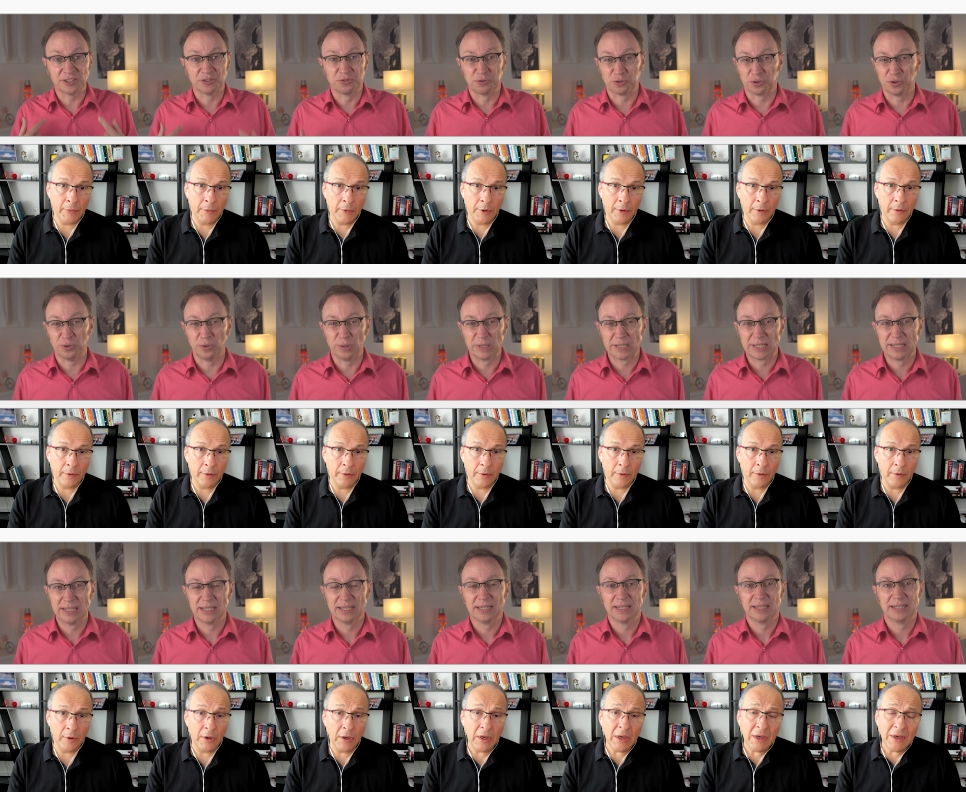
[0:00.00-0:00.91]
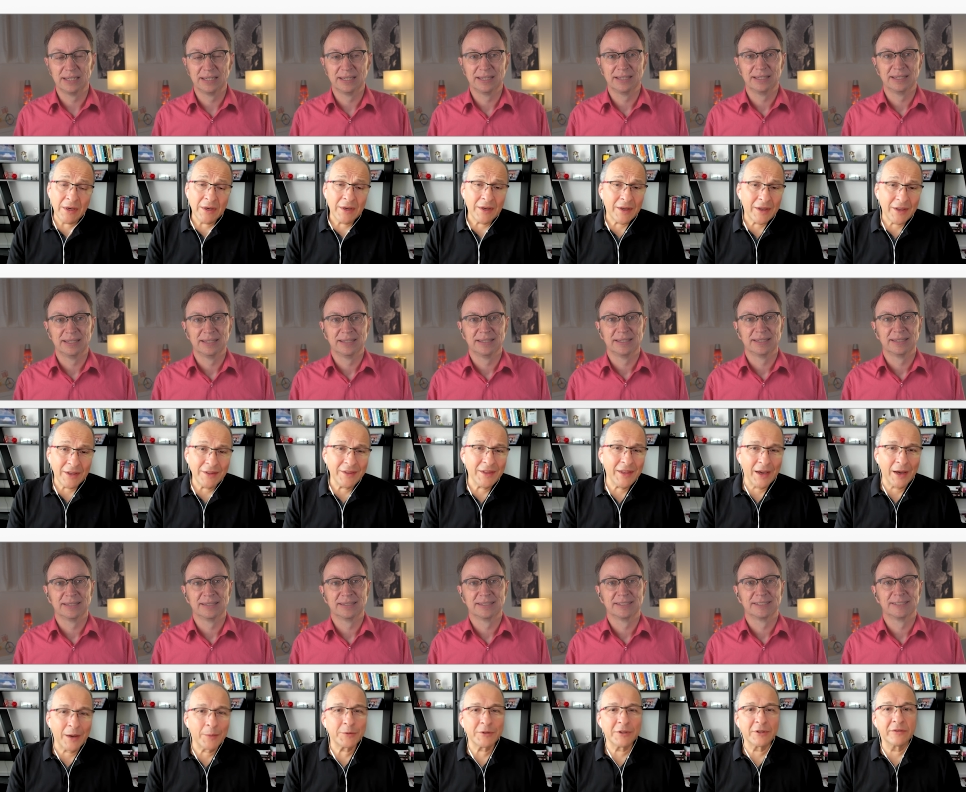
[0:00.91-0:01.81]
Speaker 1: controlled.
Speaker 2: In the app
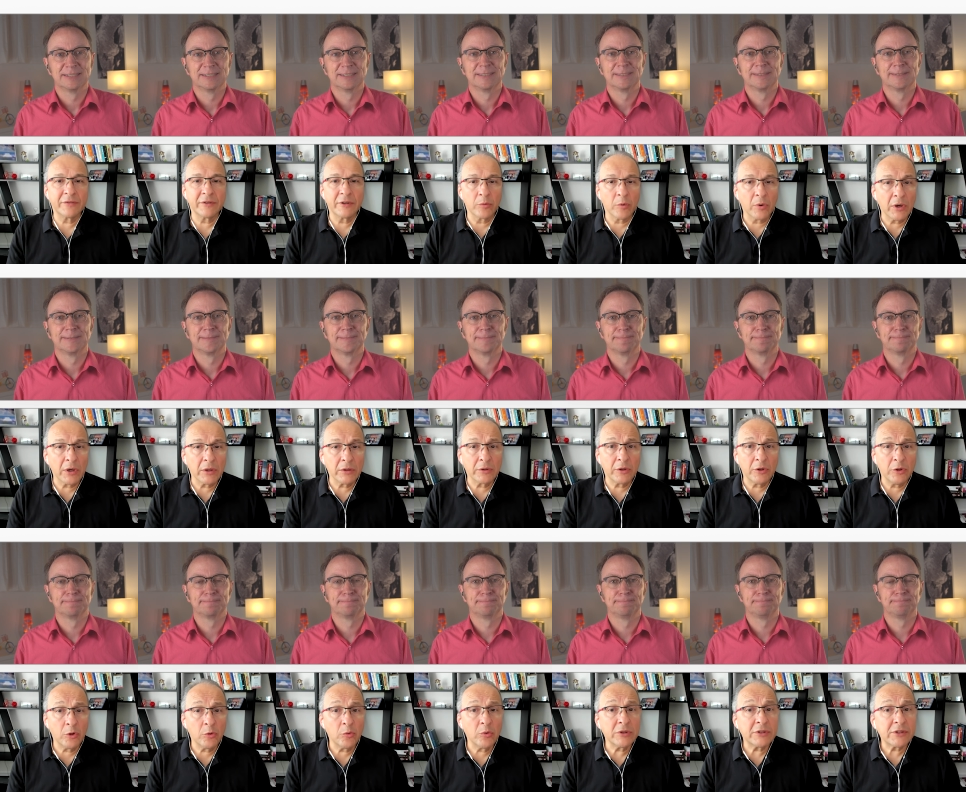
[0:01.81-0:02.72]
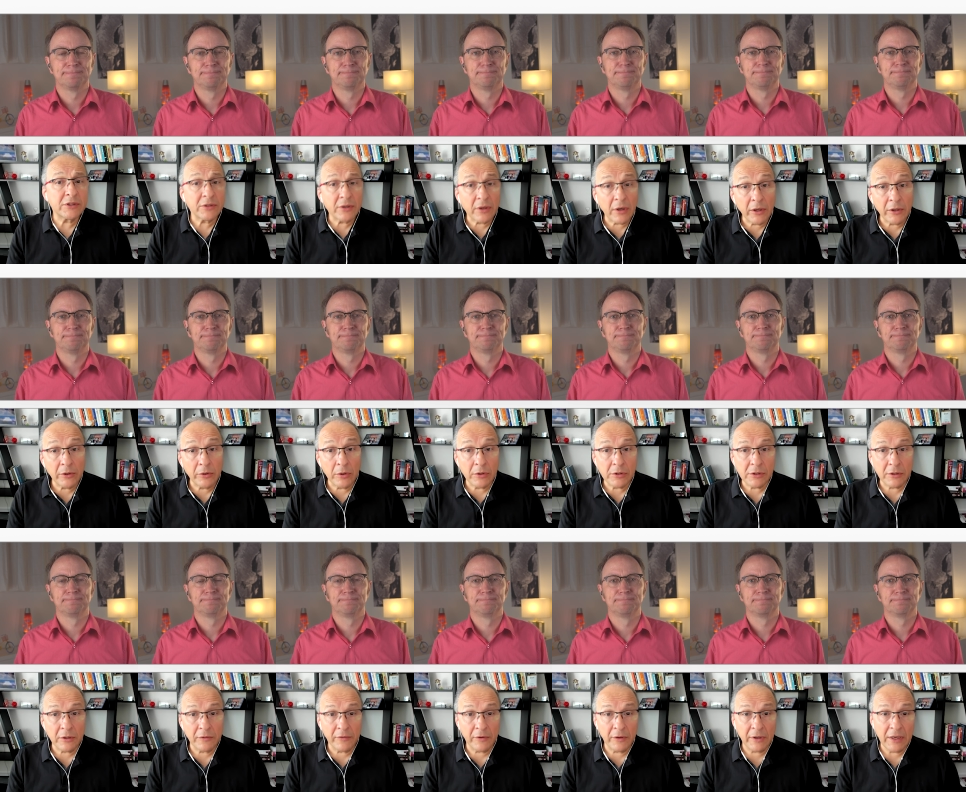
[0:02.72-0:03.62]
server world, you would start your
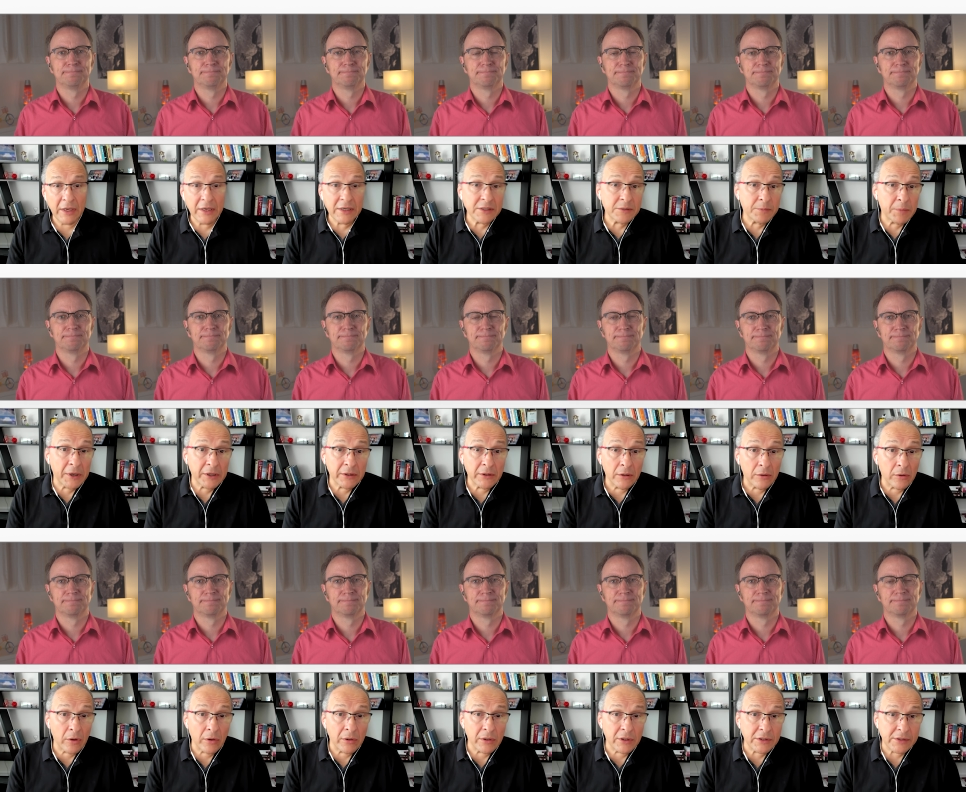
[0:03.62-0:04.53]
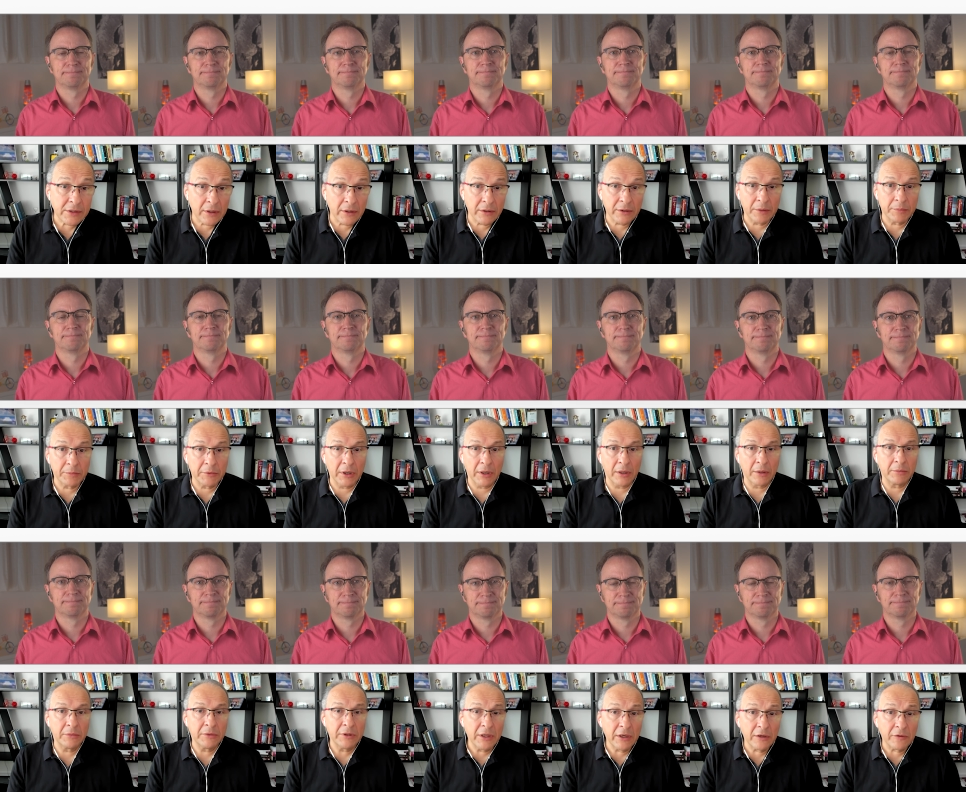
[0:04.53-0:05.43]
server, expect a longer startup time,
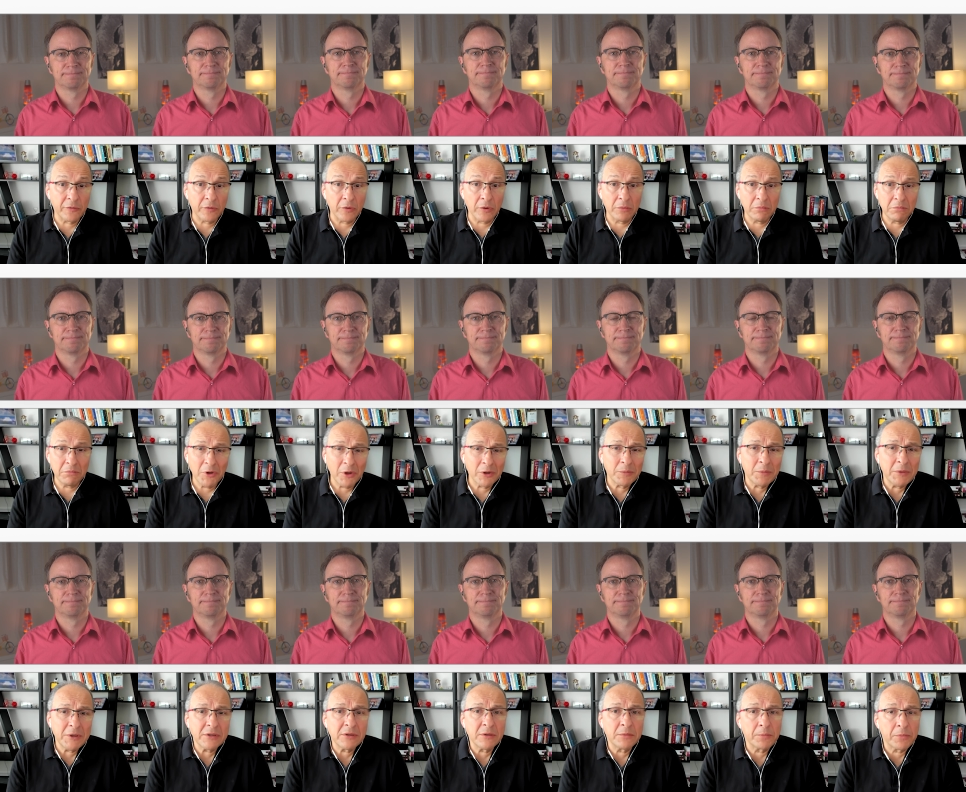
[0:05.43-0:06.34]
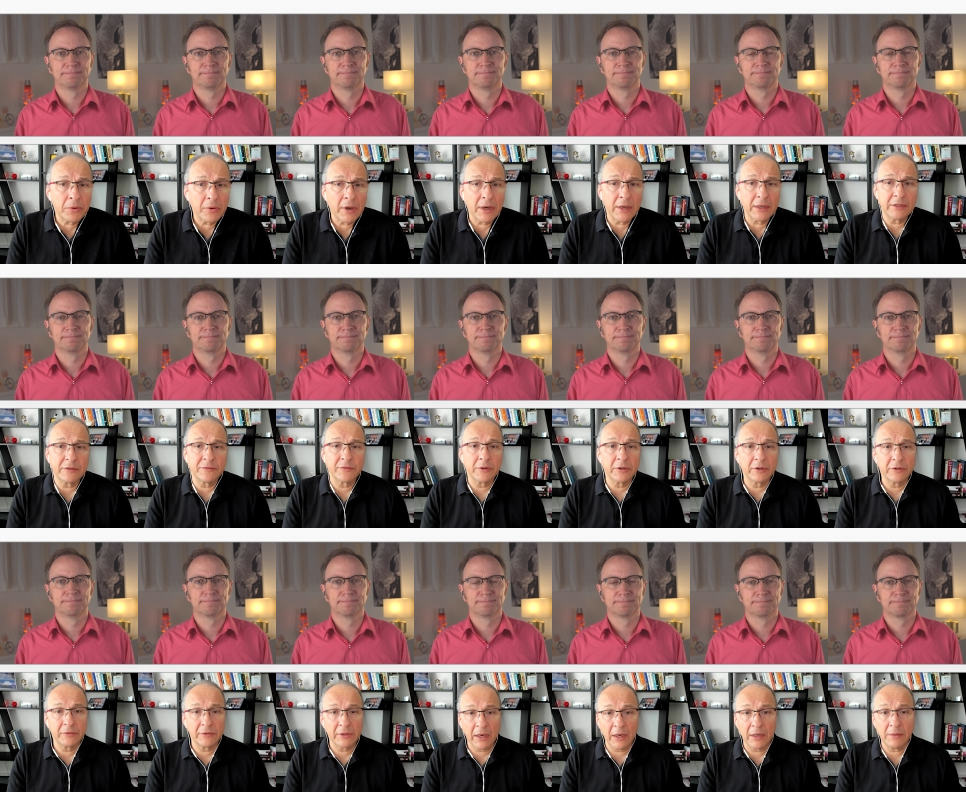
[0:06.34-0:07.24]
therefore not be surprised for the
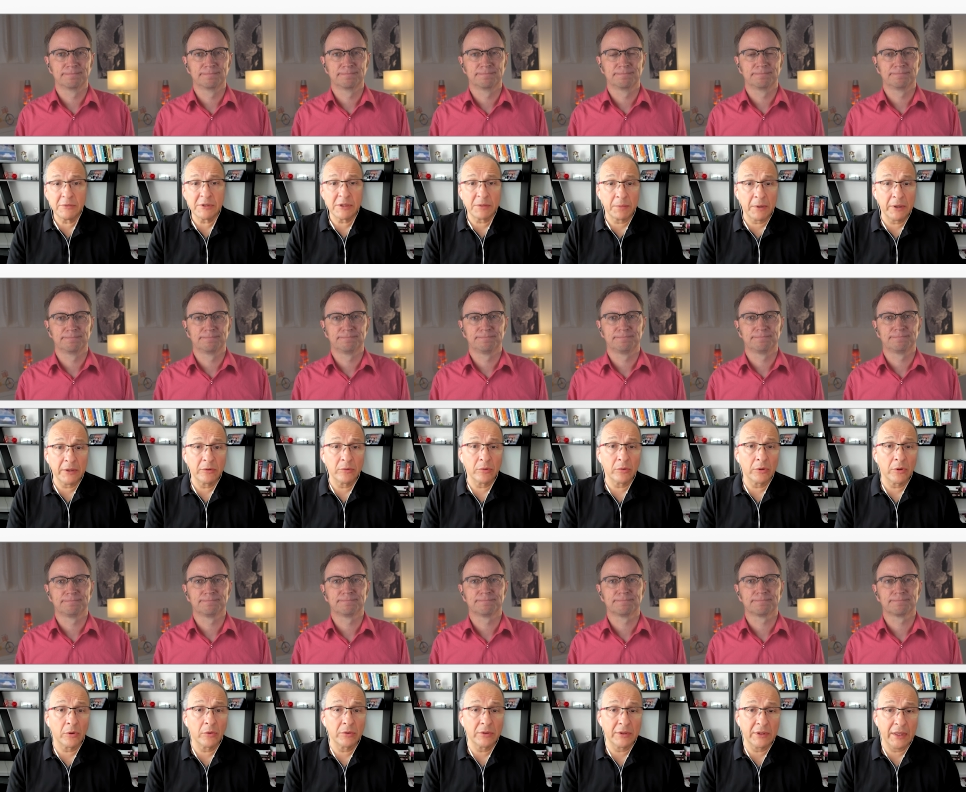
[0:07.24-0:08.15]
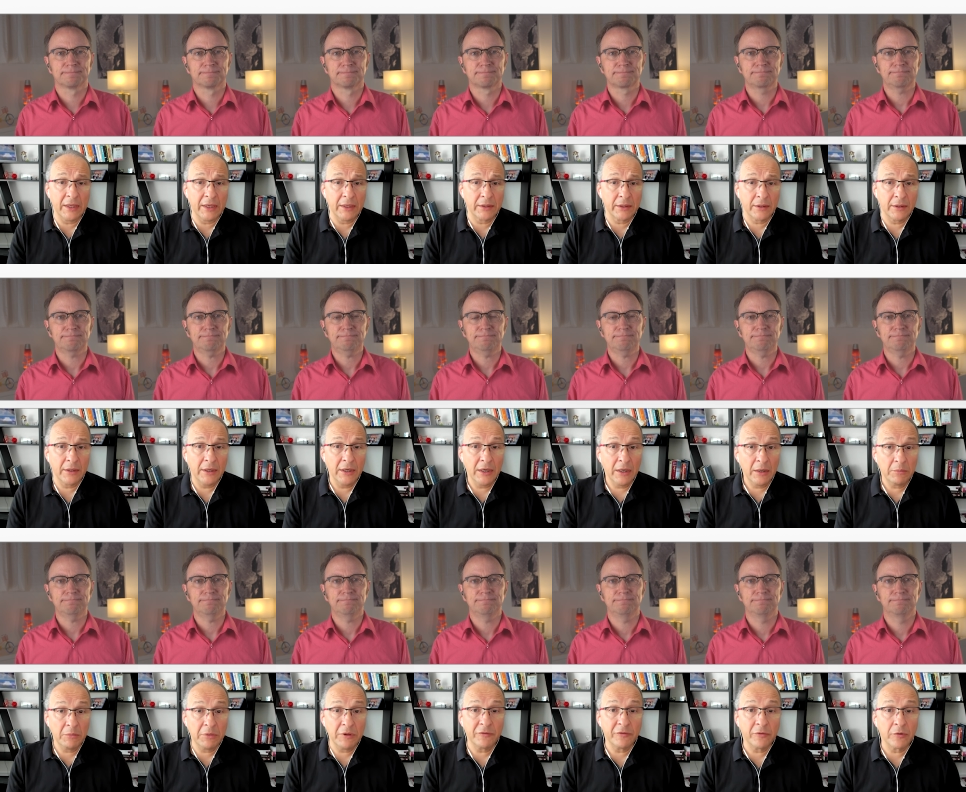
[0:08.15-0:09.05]
time spent to load data
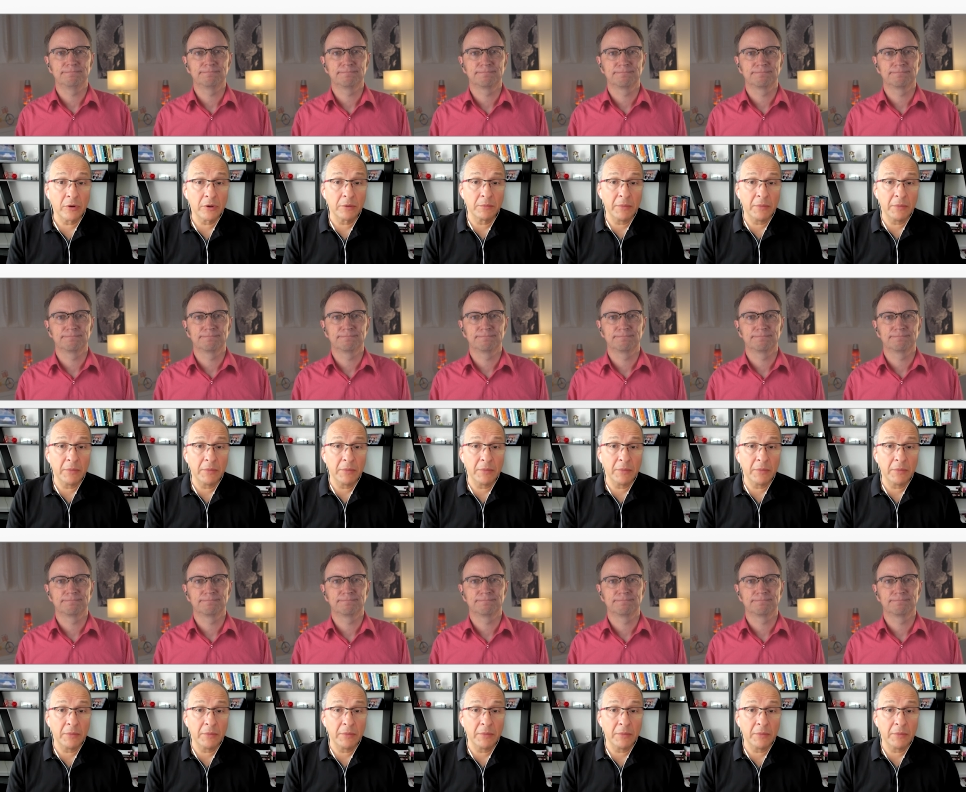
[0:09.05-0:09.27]
before